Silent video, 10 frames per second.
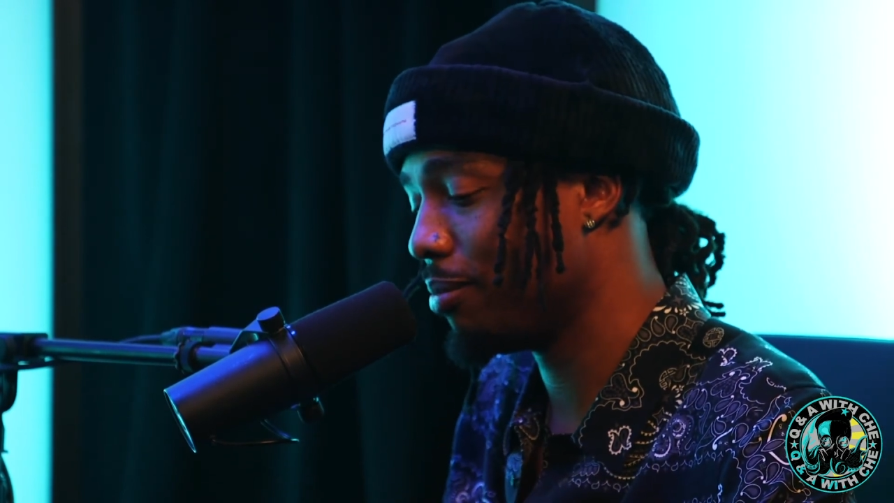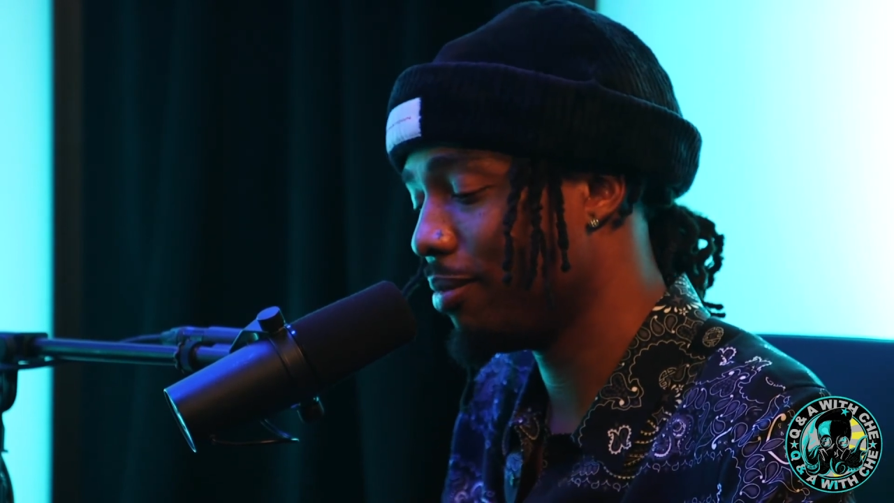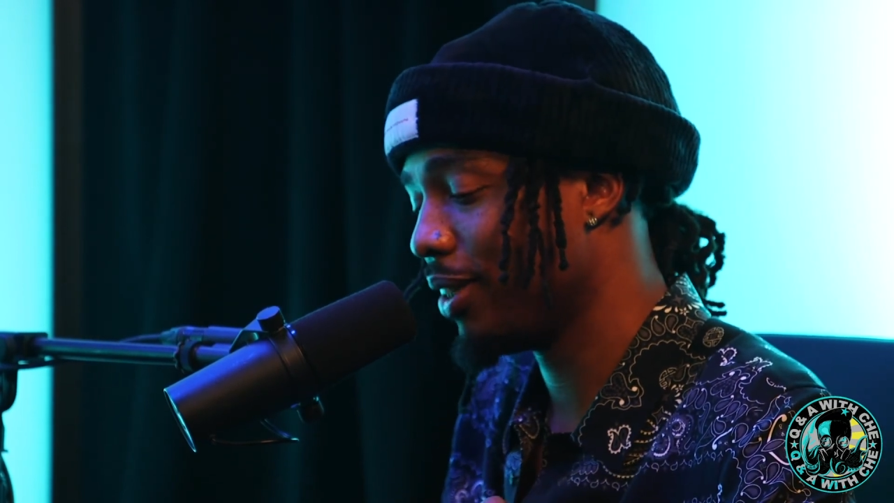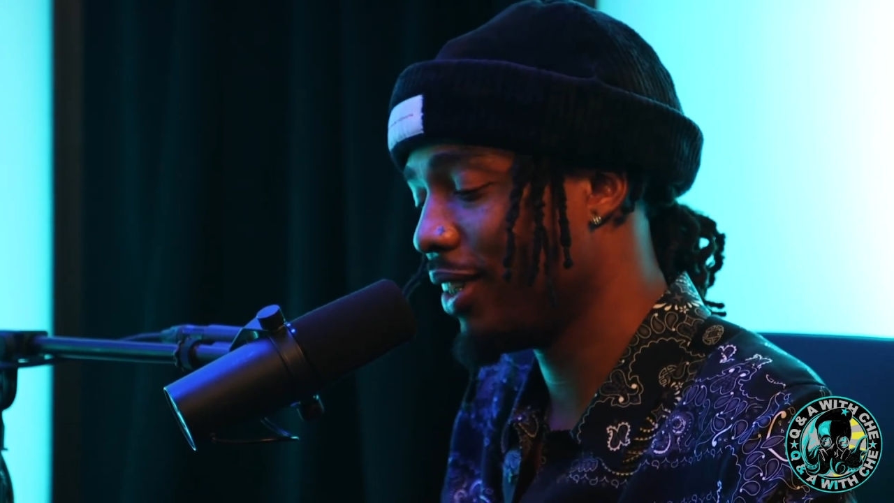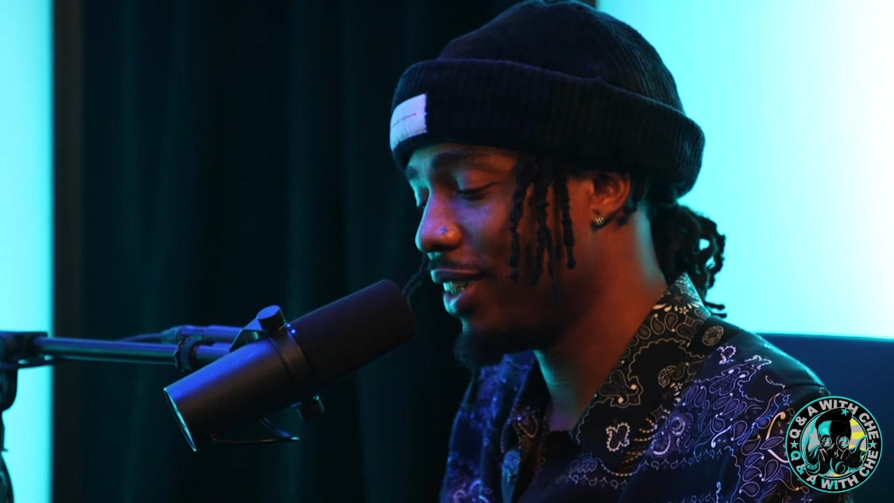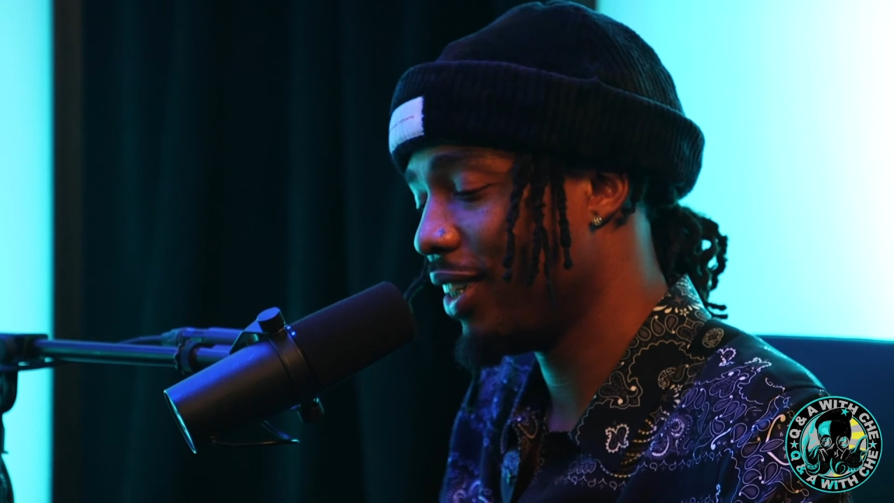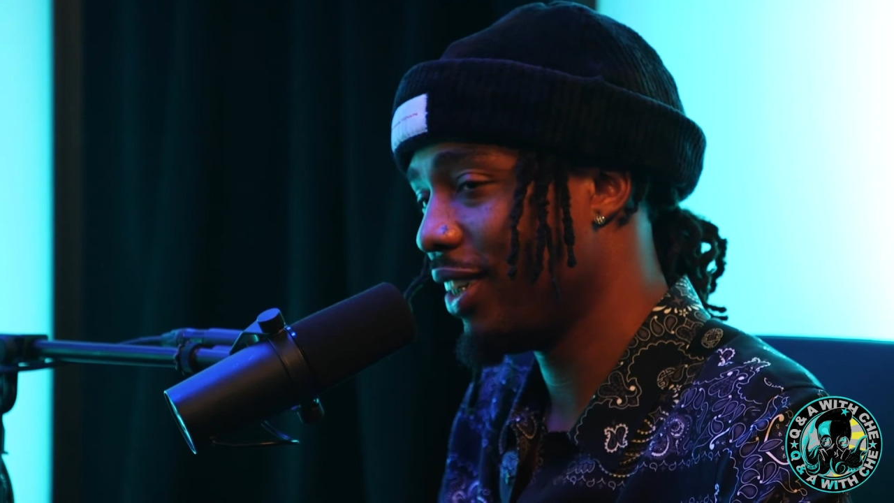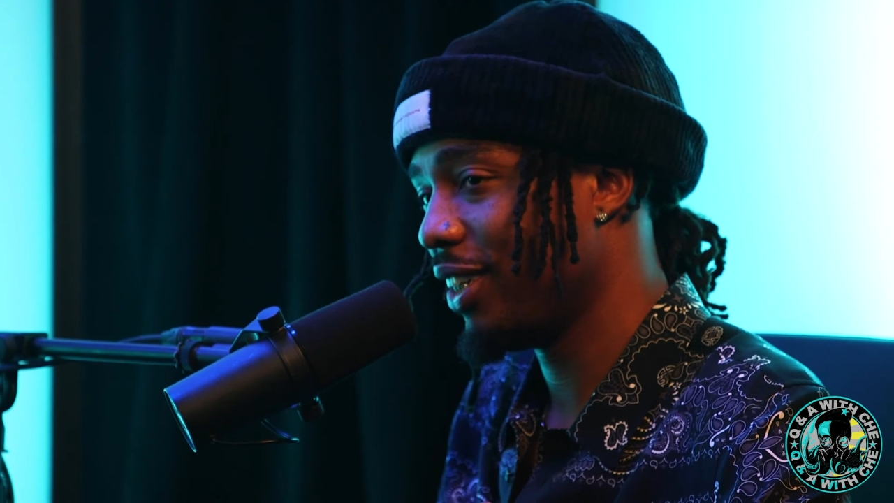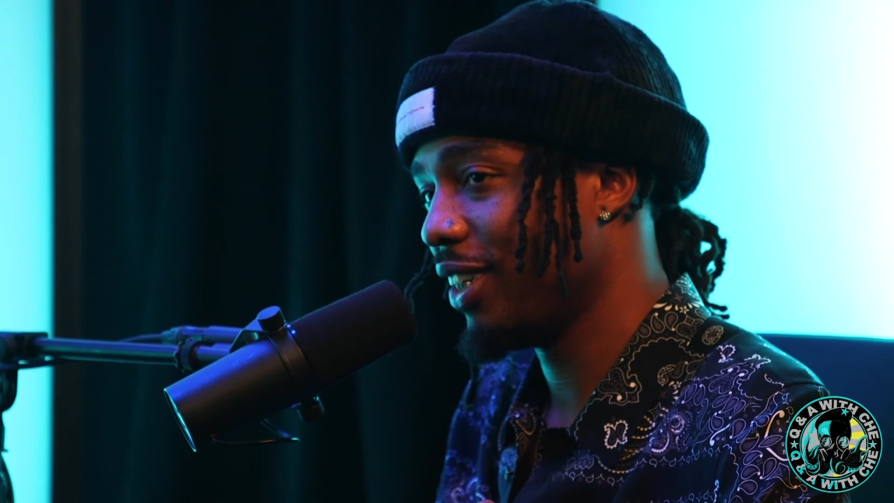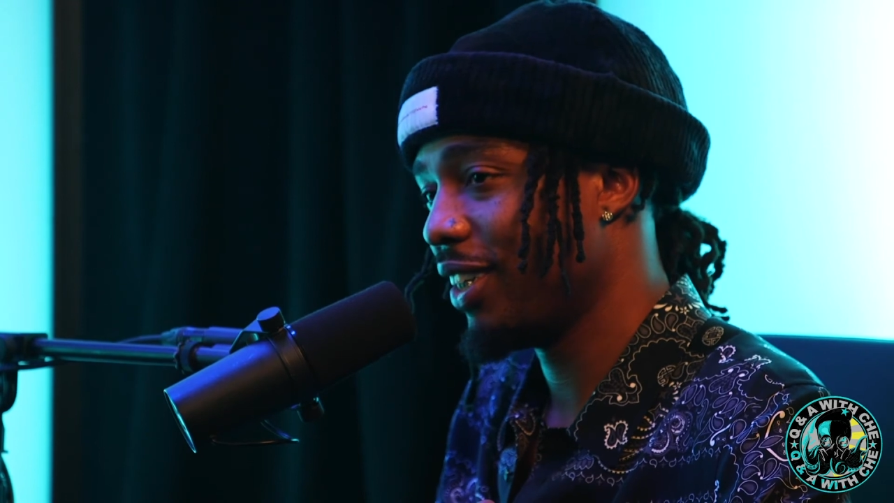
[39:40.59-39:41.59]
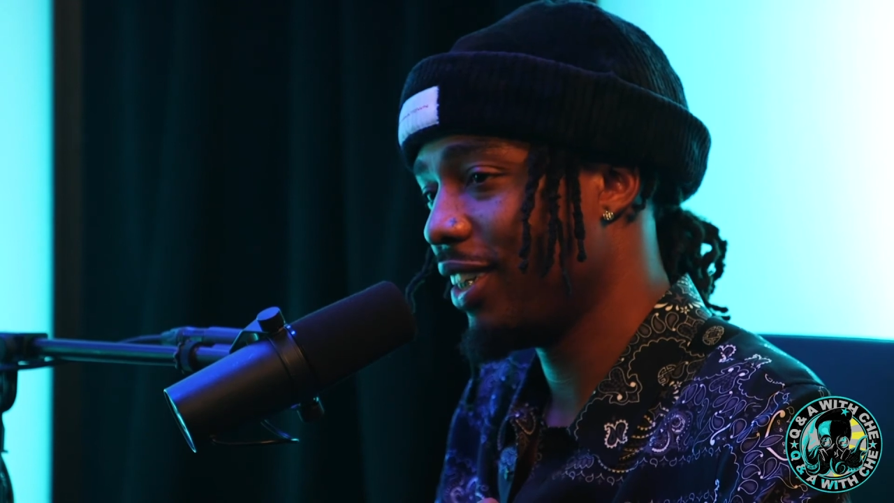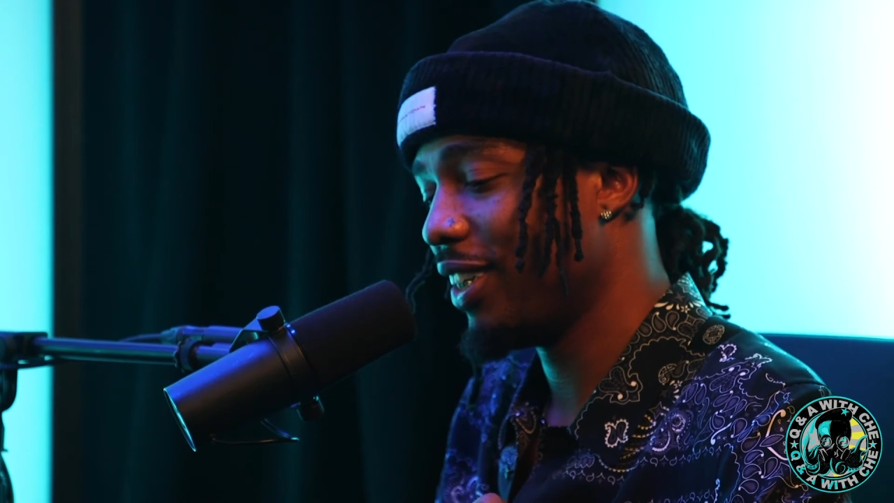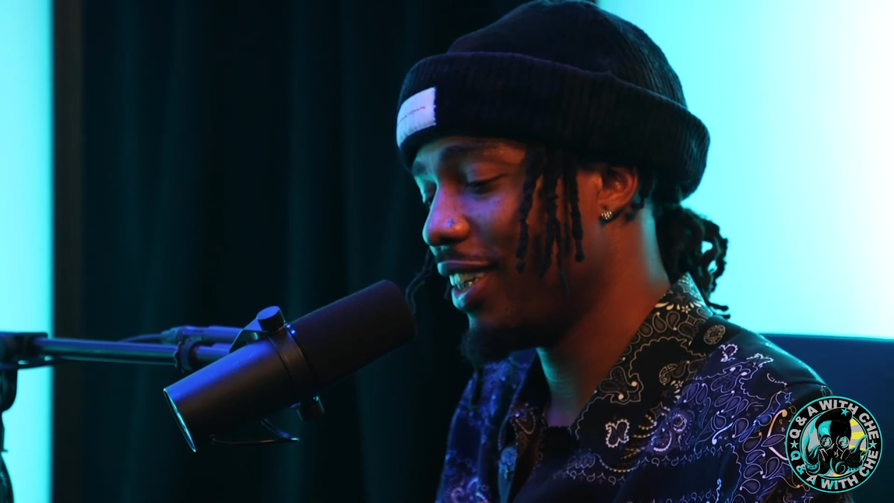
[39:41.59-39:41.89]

shout out to the Rock.